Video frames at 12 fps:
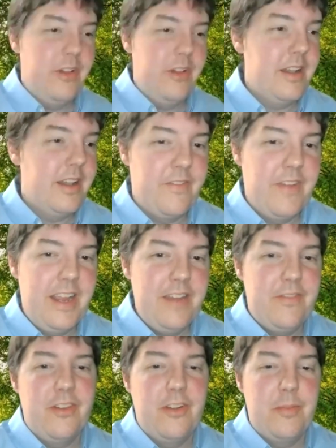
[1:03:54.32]
like
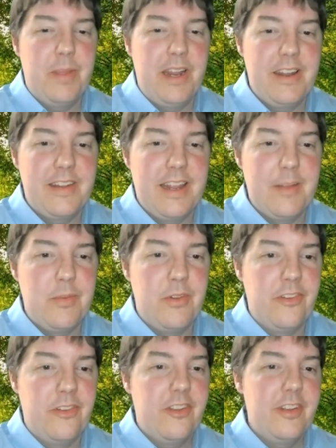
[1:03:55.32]
fight for their picnic
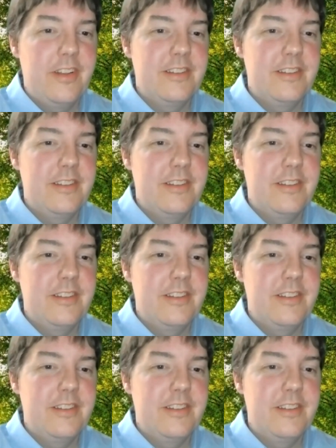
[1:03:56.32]
tables.